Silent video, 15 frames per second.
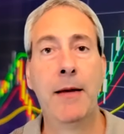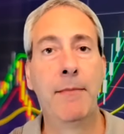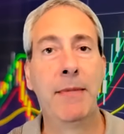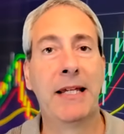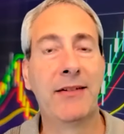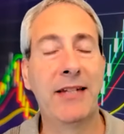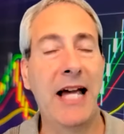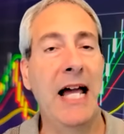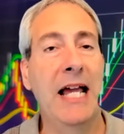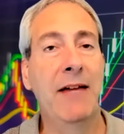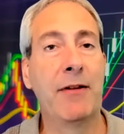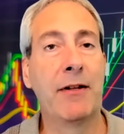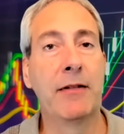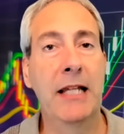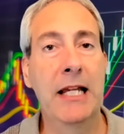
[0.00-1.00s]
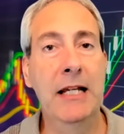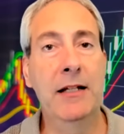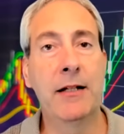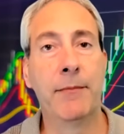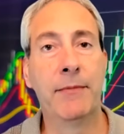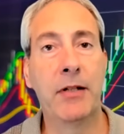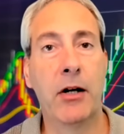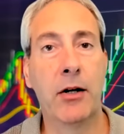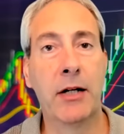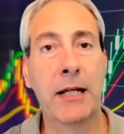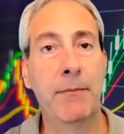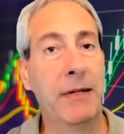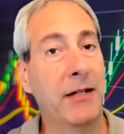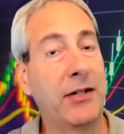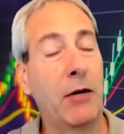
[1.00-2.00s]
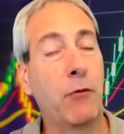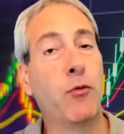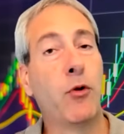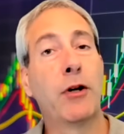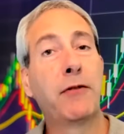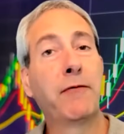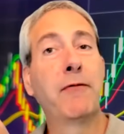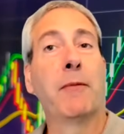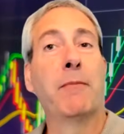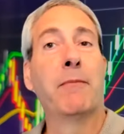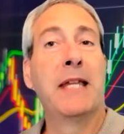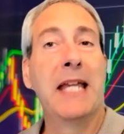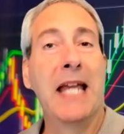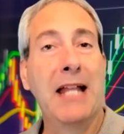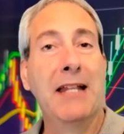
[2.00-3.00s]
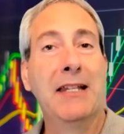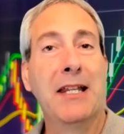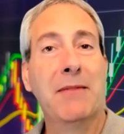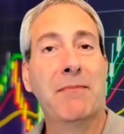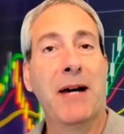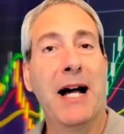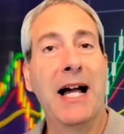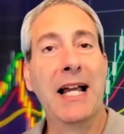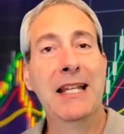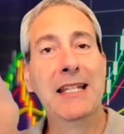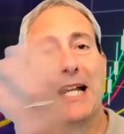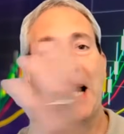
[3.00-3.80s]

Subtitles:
because I have an income target, because I worked from the end in mind,